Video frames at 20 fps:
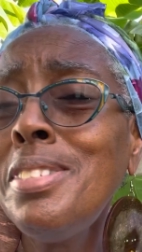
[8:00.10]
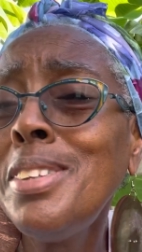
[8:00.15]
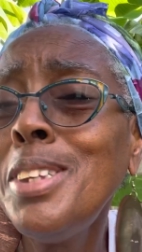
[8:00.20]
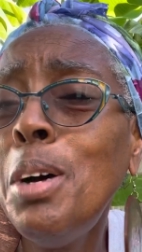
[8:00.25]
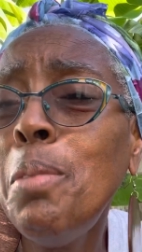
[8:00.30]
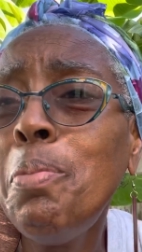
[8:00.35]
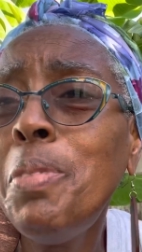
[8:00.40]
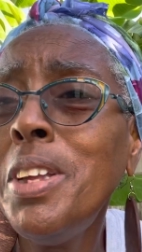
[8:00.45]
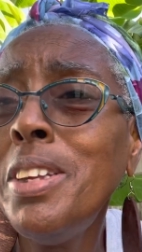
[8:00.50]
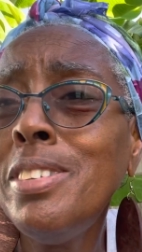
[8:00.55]

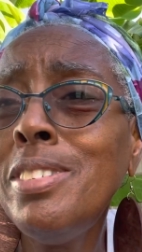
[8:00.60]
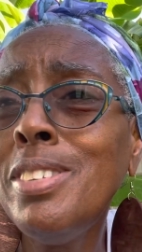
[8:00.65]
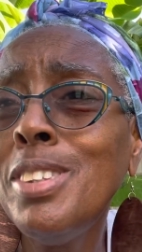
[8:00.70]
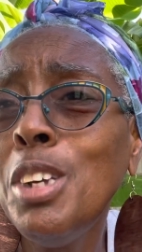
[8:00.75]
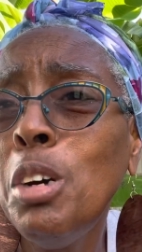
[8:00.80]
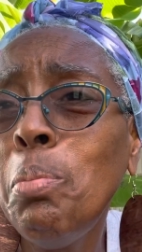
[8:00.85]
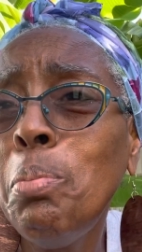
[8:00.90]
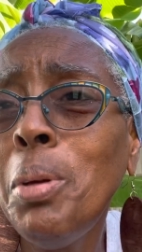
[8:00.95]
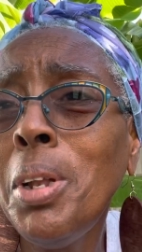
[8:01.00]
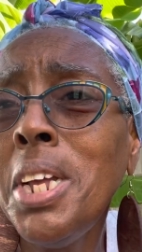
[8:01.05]
something
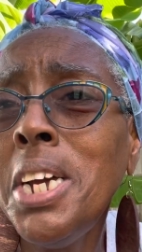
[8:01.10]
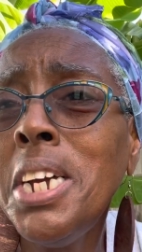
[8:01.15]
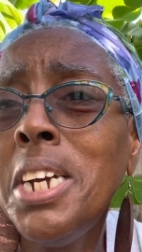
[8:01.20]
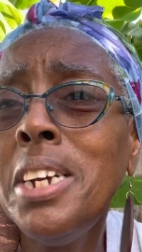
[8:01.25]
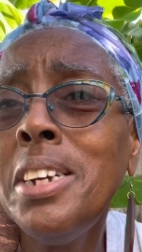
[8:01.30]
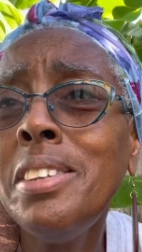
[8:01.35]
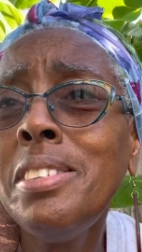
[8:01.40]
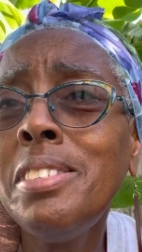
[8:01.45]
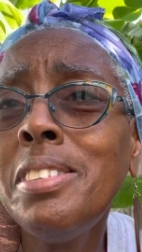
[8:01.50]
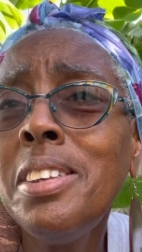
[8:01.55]
simple
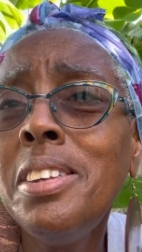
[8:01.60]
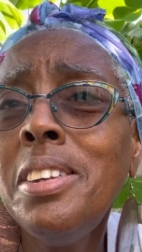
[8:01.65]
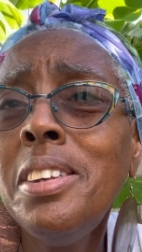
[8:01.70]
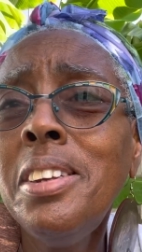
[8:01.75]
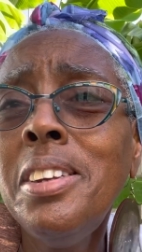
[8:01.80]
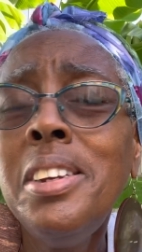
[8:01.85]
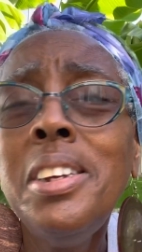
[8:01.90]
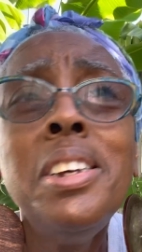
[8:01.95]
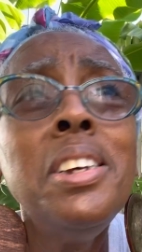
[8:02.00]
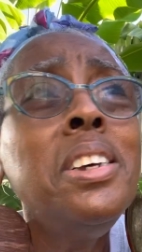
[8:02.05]
as
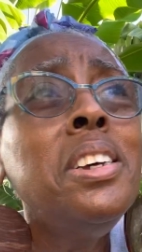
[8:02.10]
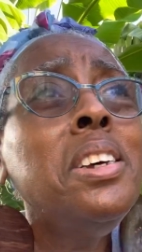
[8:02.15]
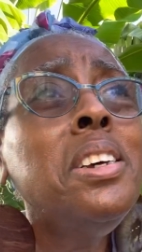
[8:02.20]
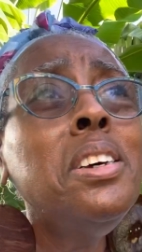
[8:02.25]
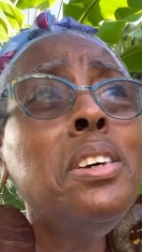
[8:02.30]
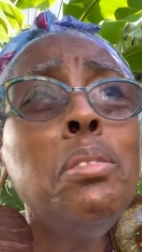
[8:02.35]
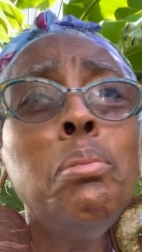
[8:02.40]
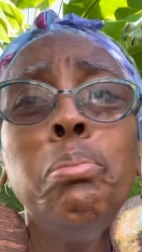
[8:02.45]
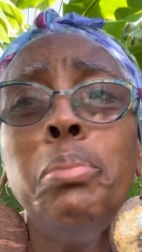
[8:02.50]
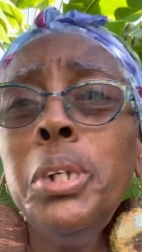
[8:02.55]

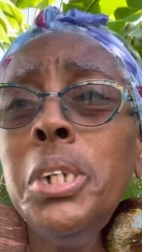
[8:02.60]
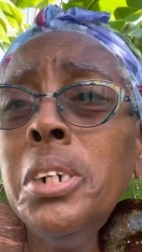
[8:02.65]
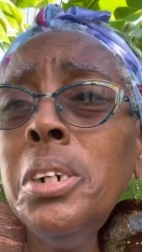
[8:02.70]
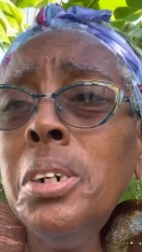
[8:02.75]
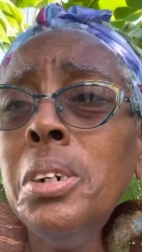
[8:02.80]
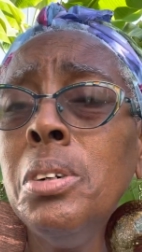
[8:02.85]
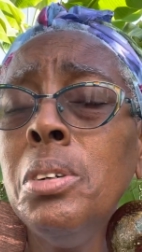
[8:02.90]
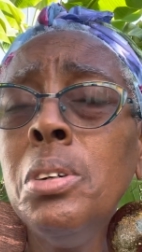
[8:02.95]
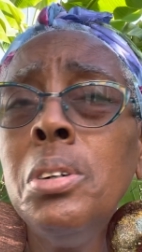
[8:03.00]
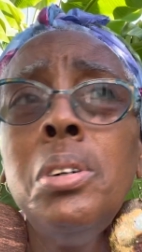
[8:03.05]

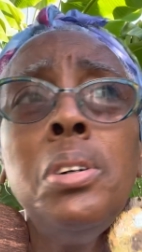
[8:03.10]
build